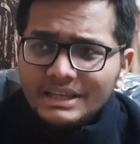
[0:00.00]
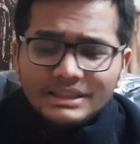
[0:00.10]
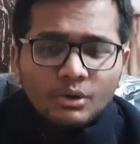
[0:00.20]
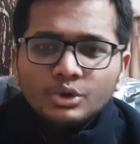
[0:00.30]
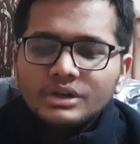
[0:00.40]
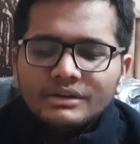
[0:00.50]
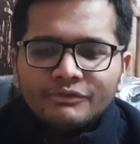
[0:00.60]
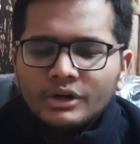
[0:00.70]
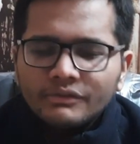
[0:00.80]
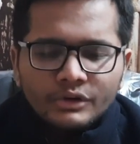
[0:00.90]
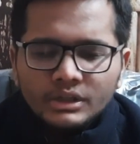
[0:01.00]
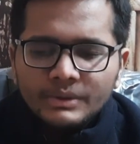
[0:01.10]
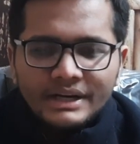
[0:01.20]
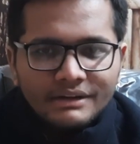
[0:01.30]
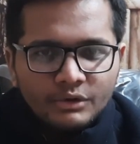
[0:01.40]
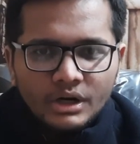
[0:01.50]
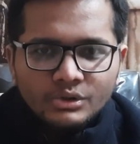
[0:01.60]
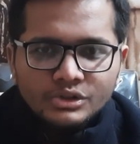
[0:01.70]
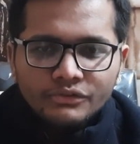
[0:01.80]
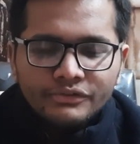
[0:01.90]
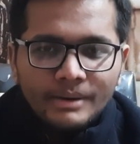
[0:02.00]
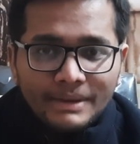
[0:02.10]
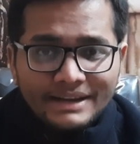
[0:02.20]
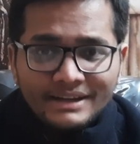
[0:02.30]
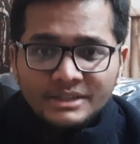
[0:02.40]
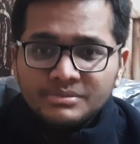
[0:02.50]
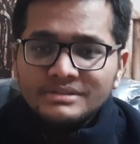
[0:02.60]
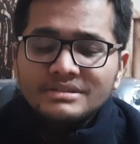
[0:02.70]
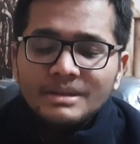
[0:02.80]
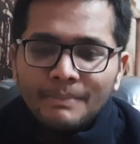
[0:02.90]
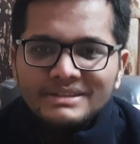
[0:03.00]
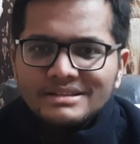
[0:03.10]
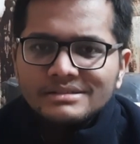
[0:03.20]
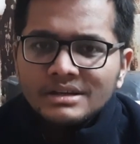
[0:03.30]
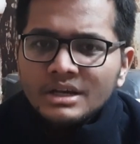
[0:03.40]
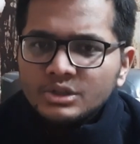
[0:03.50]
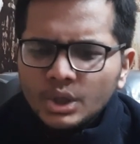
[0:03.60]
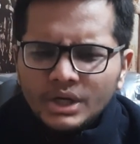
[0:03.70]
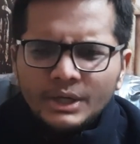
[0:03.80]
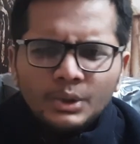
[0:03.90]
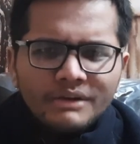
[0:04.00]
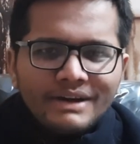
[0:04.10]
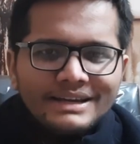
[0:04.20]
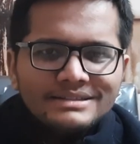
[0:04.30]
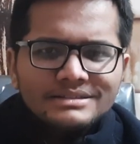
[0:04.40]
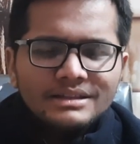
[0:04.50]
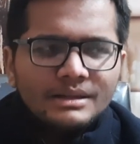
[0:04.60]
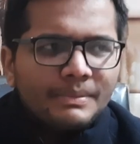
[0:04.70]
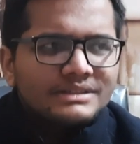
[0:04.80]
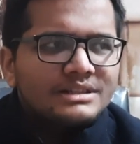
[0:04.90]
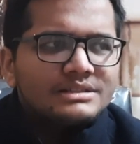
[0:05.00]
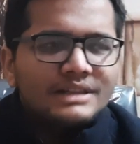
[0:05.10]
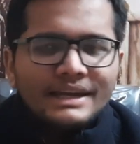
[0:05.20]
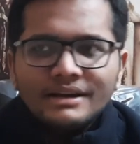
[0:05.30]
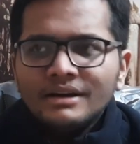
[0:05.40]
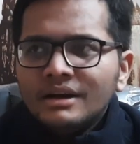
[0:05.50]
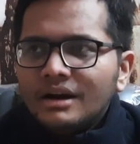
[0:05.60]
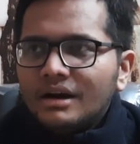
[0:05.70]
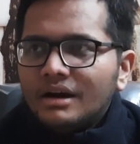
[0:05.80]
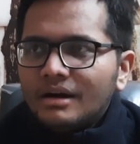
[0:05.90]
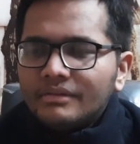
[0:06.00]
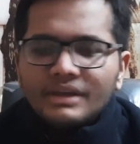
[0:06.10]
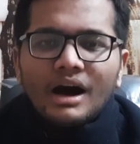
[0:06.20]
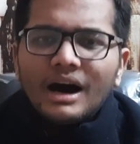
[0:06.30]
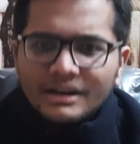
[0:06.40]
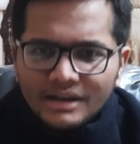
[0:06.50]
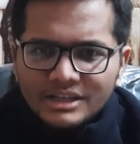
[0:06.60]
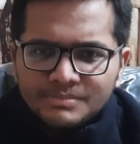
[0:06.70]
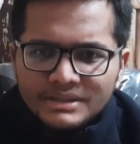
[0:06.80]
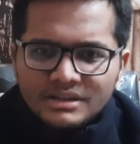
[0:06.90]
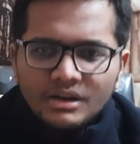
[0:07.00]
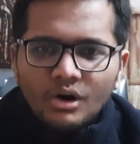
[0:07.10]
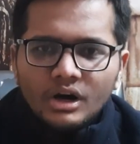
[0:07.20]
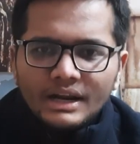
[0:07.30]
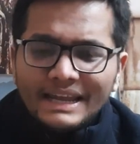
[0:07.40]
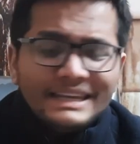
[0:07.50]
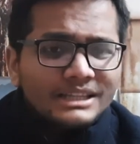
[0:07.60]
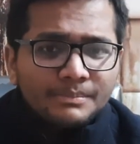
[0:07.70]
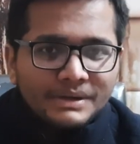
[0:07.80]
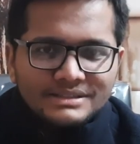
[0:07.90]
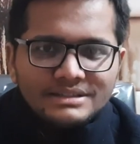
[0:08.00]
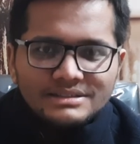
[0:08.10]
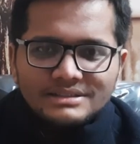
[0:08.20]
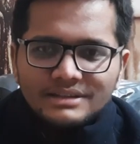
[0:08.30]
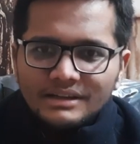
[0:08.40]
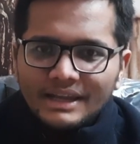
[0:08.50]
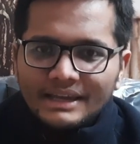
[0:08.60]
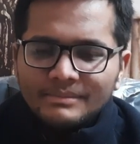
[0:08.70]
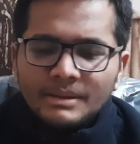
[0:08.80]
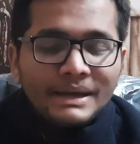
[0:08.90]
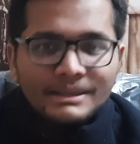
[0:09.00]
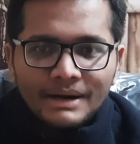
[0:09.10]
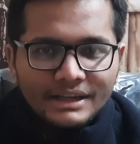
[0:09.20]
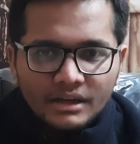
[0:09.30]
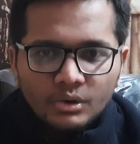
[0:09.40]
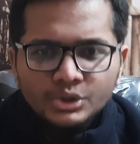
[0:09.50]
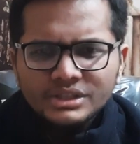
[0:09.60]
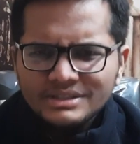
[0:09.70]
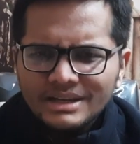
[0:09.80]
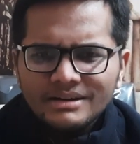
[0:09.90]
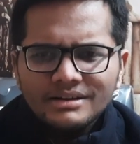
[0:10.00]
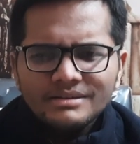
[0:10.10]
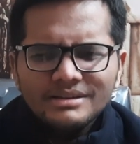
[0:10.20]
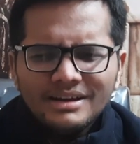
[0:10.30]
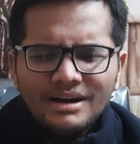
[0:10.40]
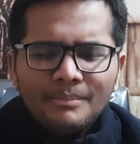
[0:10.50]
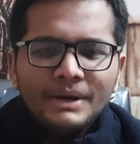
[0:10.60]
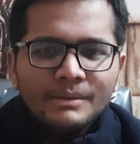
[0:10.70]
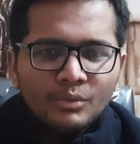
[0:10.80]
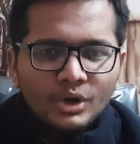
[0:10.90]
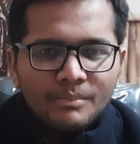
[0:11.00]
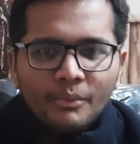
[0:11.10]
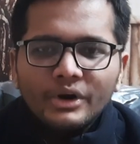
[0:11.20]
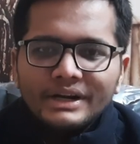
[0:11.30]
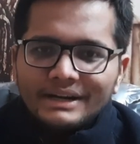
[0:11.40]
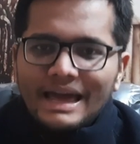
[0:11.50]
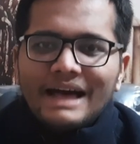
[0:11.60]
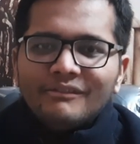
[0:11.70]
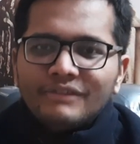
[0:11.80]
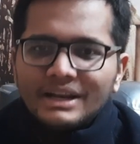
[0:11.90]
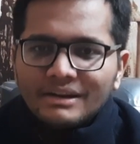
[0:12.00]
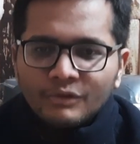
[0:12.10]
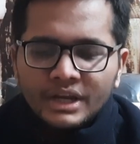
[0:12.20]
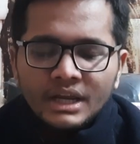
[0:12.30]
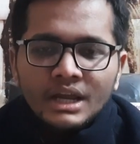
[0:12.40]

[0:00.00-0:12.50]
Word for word: the interview rounds of American Express is the puzzles. So you need to revise the puzzles, like the hourglass puzzle or any other puzzles, like the mathematical questions are a bit more important when we